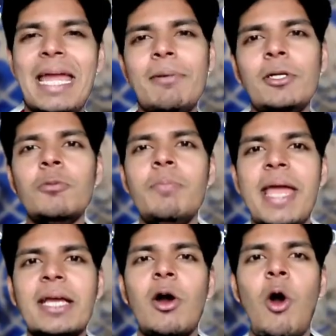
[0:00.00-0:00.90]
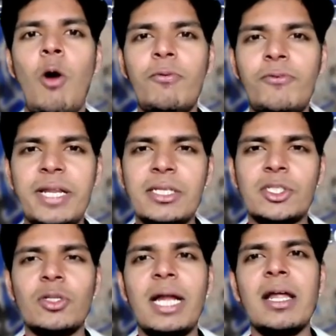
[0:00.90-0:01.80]
able to make offerings
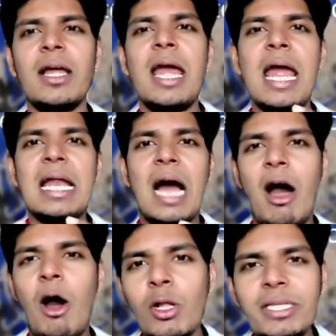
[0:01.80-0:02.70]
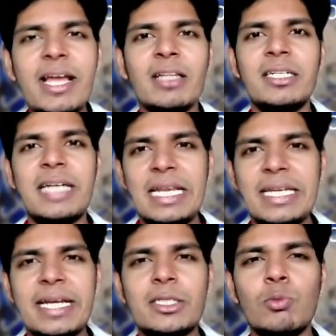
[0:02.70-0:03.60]
so that all the other
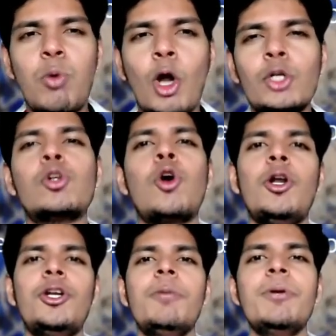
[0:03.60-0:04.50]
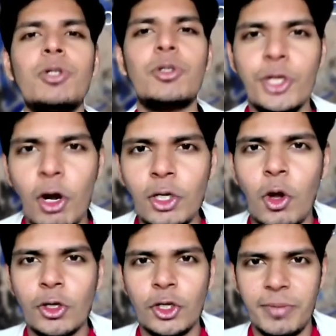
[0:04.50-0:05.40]
delegates want to contribute to your
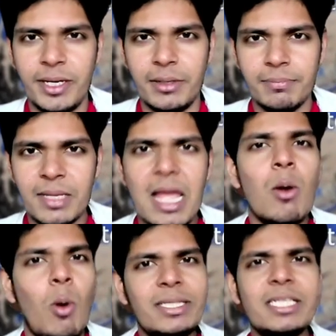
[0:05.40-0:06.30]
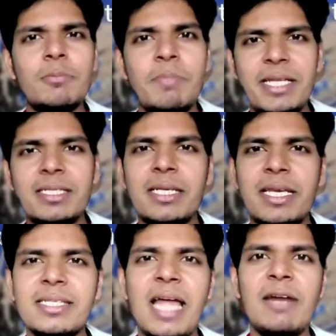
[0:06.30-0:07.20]
document. What this means
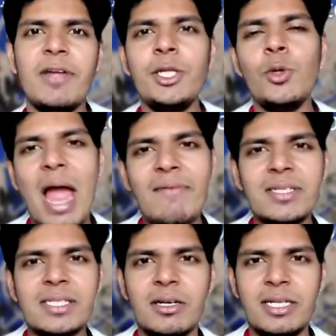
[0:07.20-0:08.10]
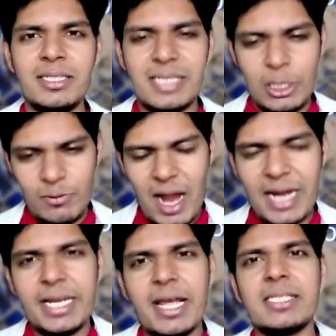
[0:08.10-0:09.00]
is that when you have a certain set of
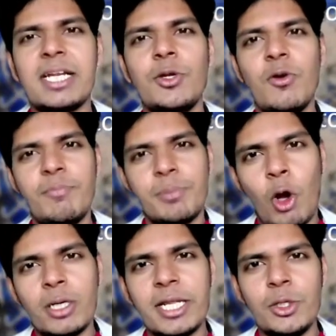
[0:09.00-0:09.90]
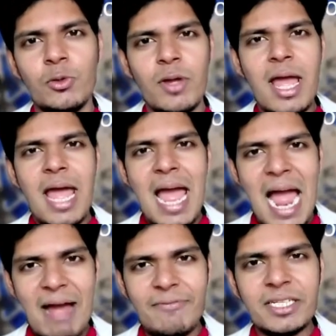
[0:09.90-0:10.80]
ideas that you have brought, and you
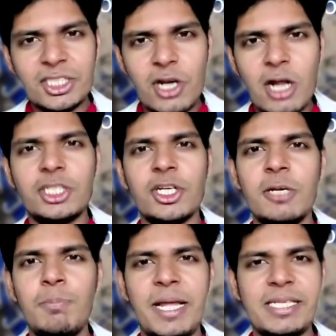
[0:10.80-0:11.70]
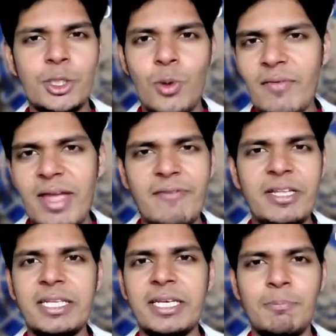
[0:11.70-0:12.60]
have the structure in place and you have
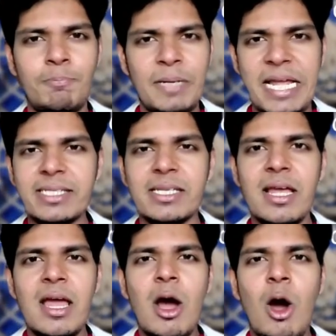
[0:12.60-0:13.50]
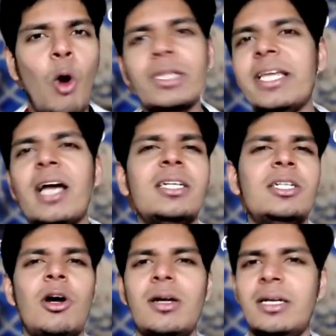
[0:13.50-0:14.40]
everything in place, all the other
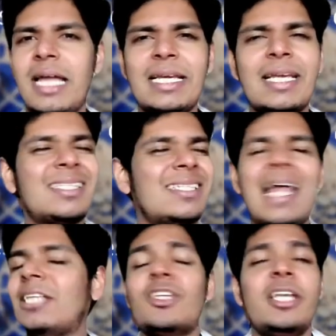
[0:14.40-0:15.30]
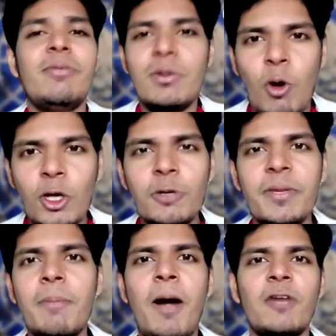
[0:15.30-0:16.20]
delegates naturally would want to be
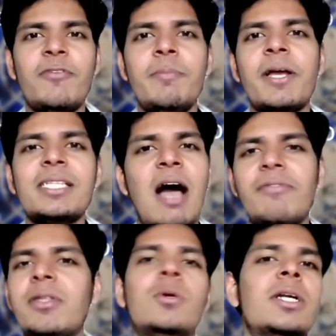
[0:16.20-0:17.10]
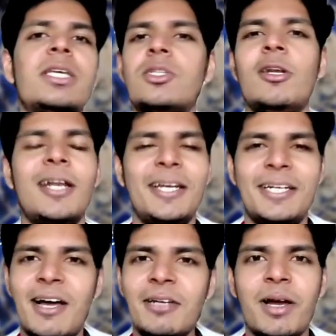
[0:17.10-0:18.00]
a part of it, because half the work is already
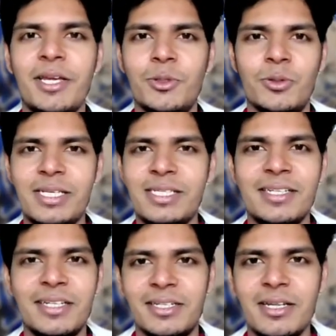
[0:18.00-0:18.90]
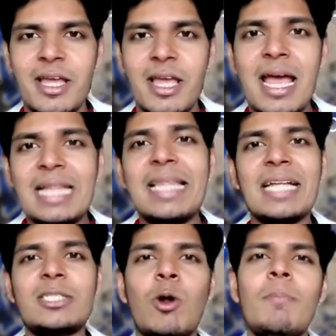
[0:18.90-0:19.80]
done by you, isn't it? And
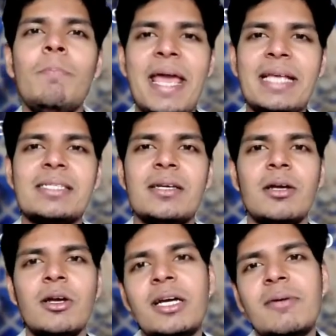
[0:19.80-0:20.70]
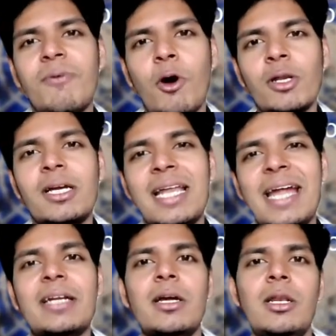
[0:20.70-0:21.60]
that's what makes for
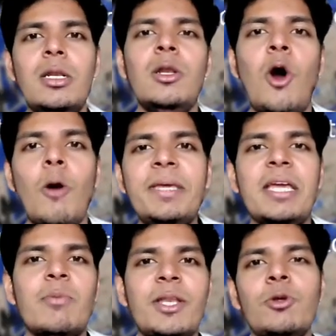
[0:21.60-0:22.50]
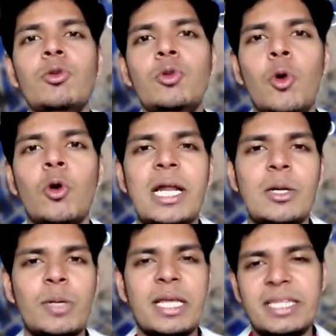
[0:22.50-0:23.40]
great lobbying, when you know that,
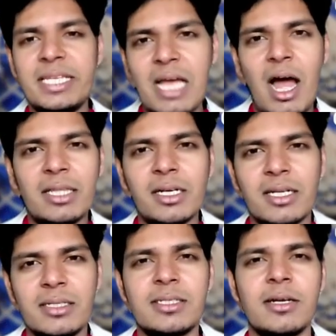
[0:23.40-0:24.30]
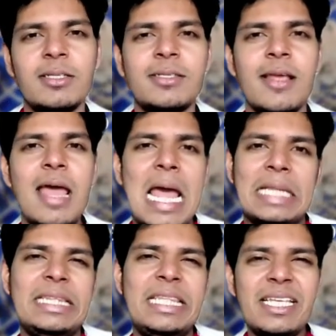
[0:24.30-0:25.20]
okay, these are the concerns,
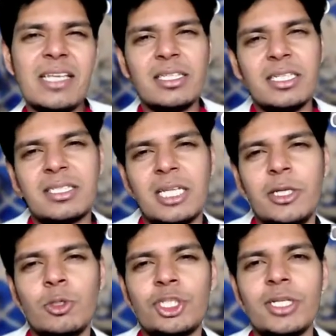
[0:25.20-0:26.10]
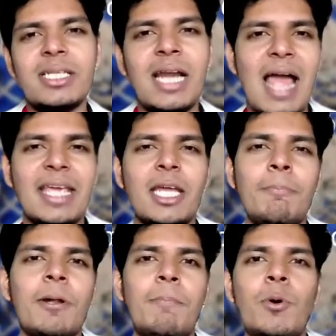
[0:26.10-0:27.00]
these are the solutions that I can
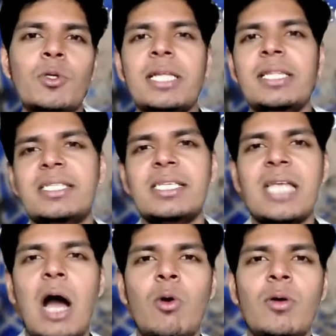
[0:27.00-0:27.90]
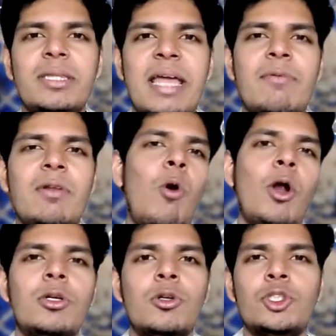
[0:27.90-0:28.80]
propose, and this is how they will
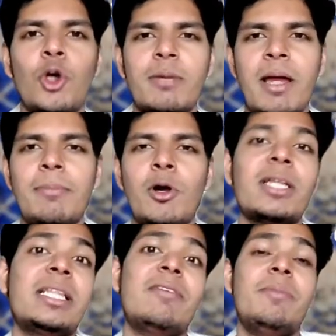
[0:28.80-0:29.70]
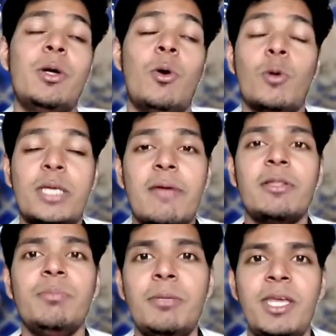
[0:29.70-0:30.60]
want to join my blog, and they will be okay
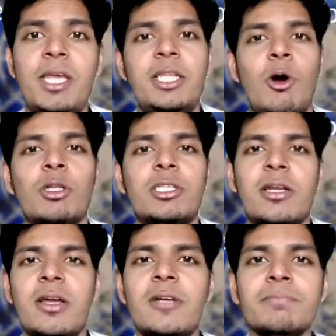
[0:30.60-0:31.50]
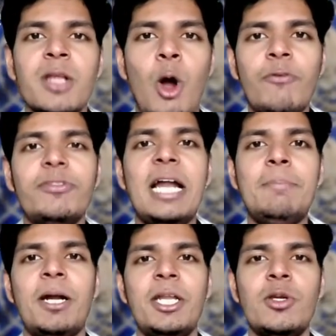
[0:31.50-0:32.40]
with me being the author of that
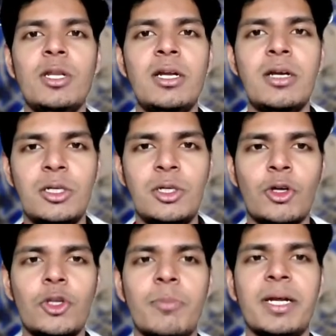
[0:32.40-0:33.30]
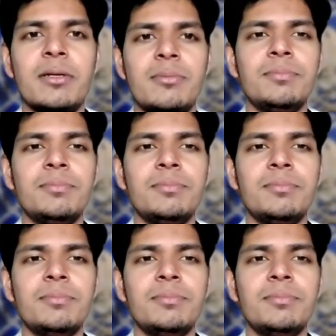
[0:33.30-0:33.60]
particular document.